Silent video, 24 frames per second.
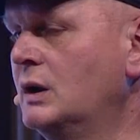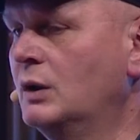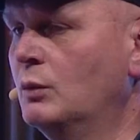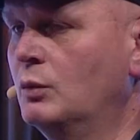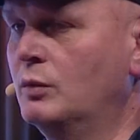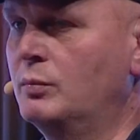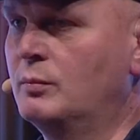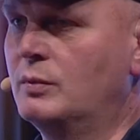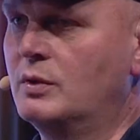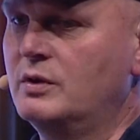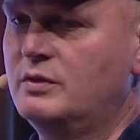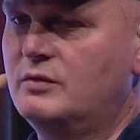With
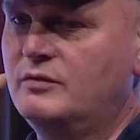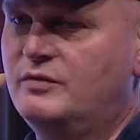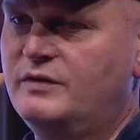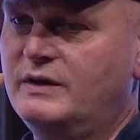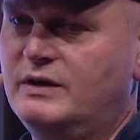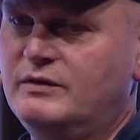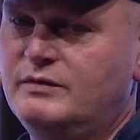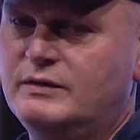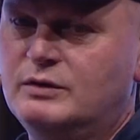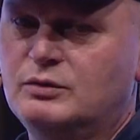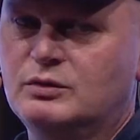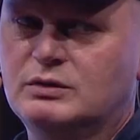more than
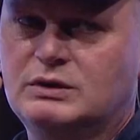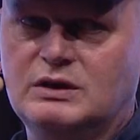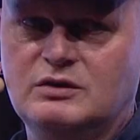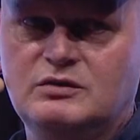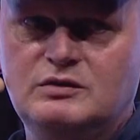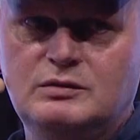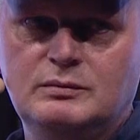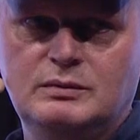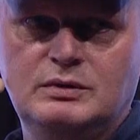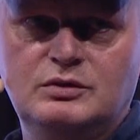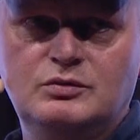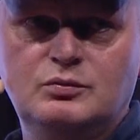500
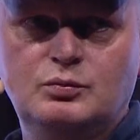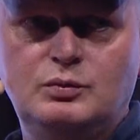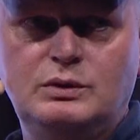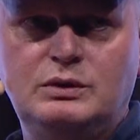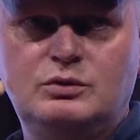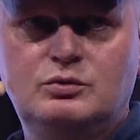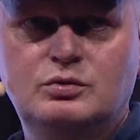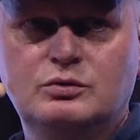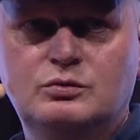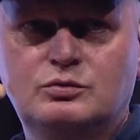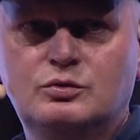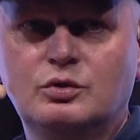customers, we
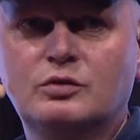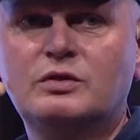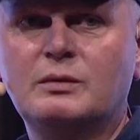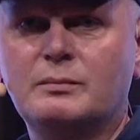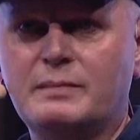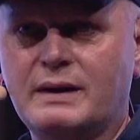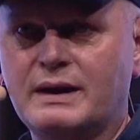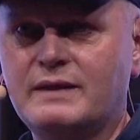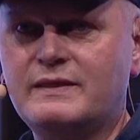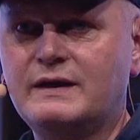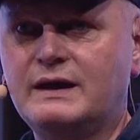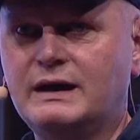took them
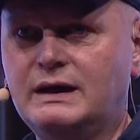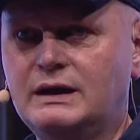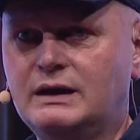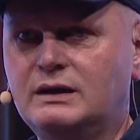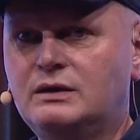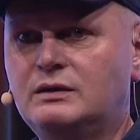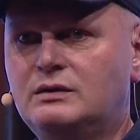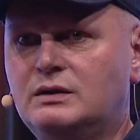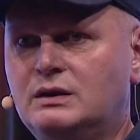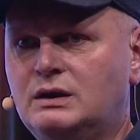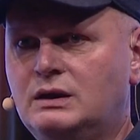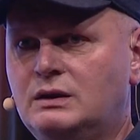by the
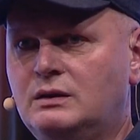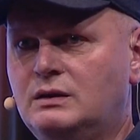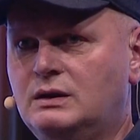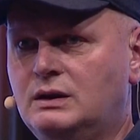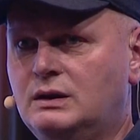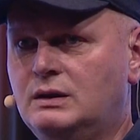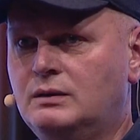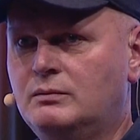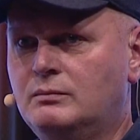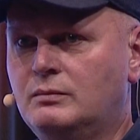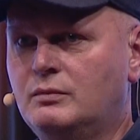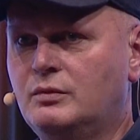hand, and
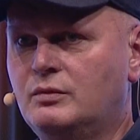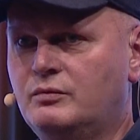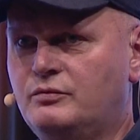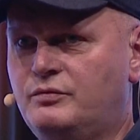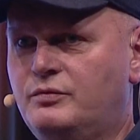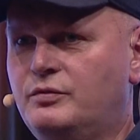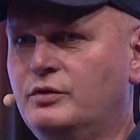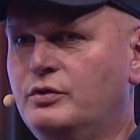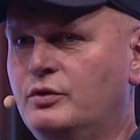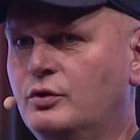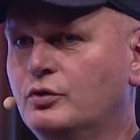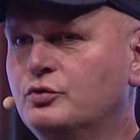
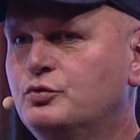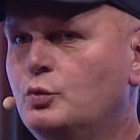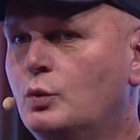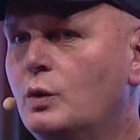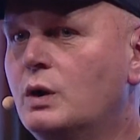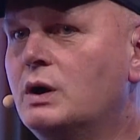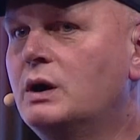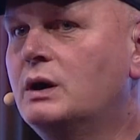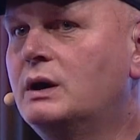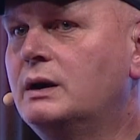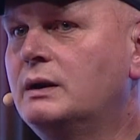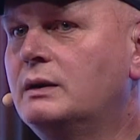for those who
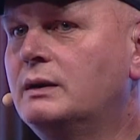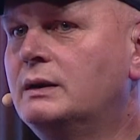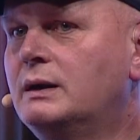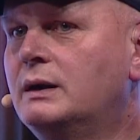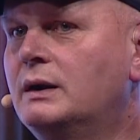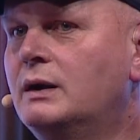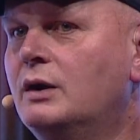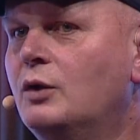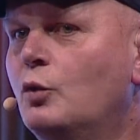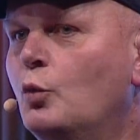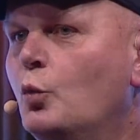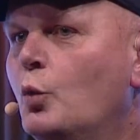are
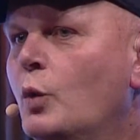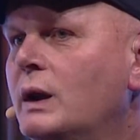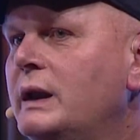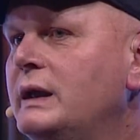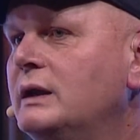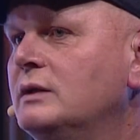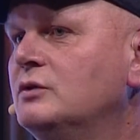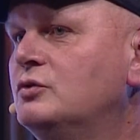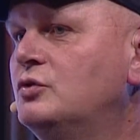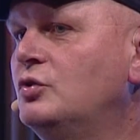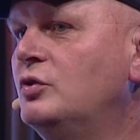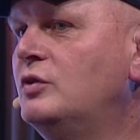
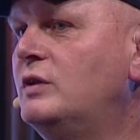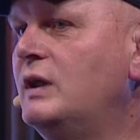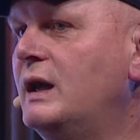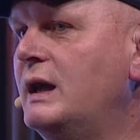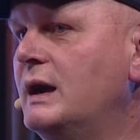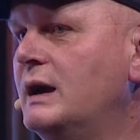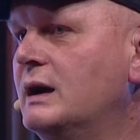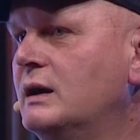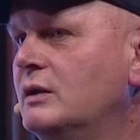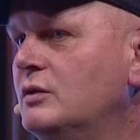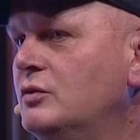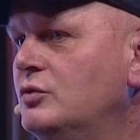willing to
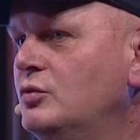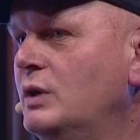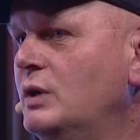dare to